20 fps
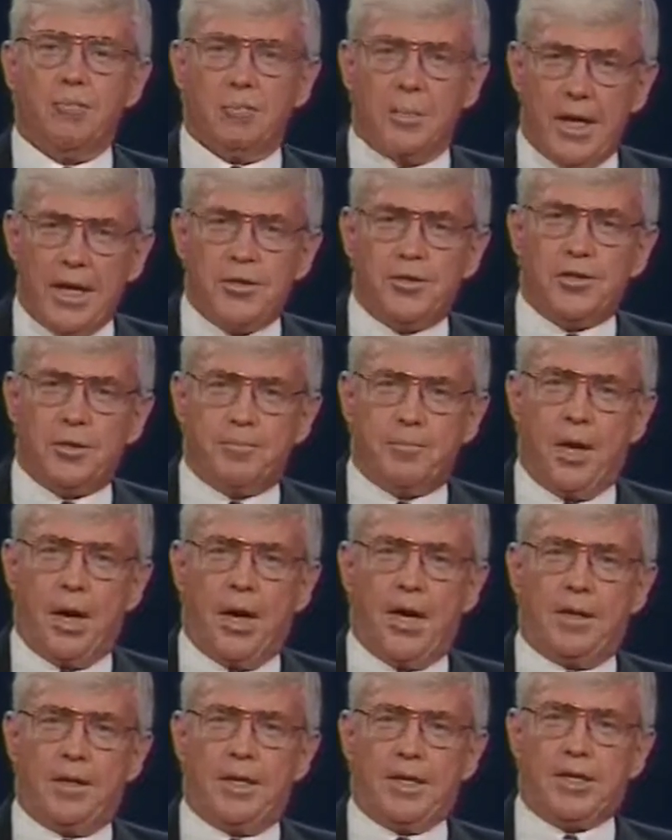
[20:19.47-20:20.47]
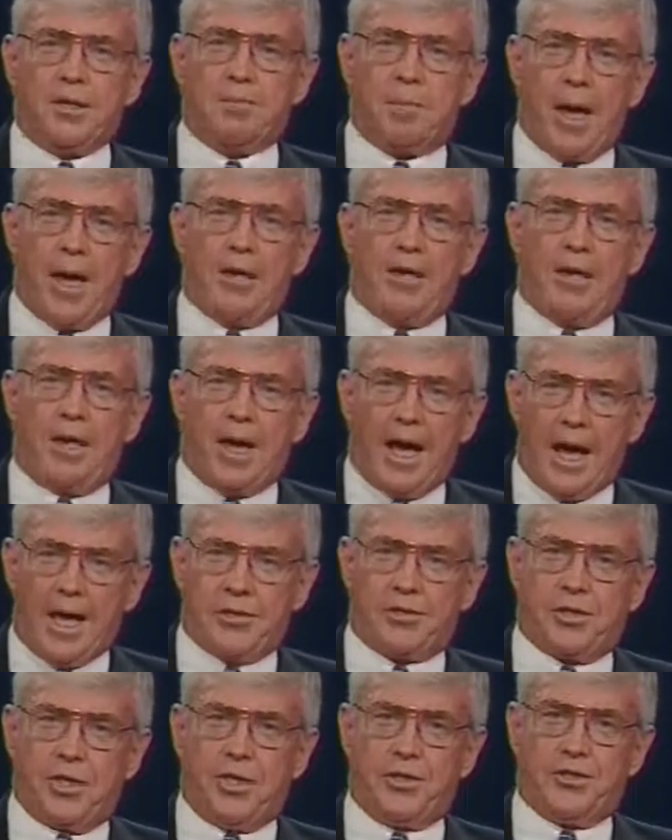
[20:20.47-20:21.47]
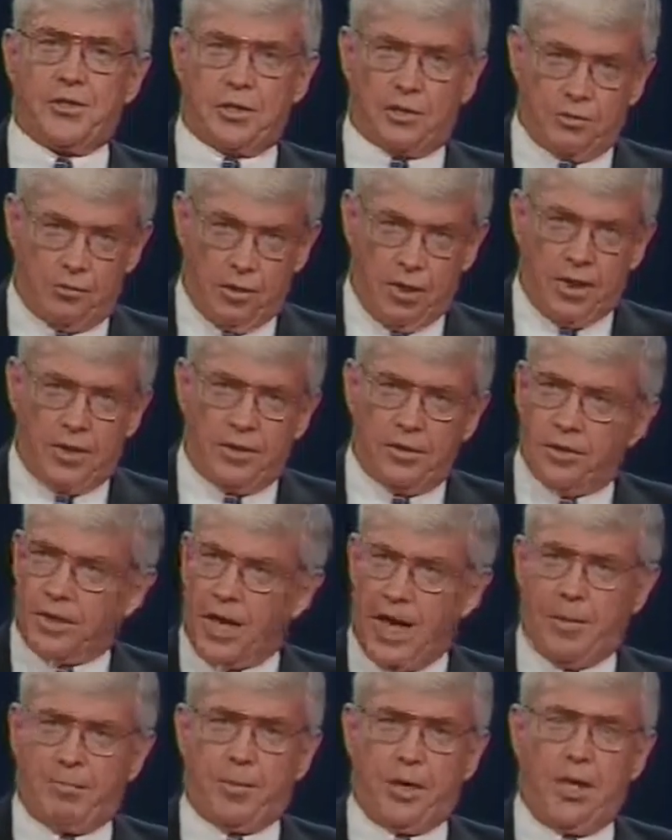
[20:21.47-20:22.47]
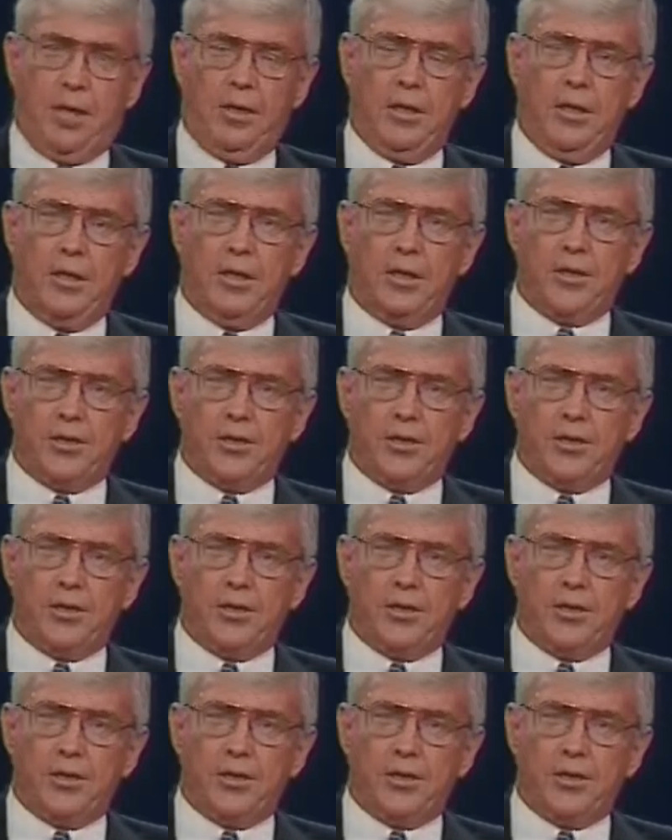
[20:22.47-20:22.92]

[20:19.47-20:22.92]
based upon expanding access to credit and capital,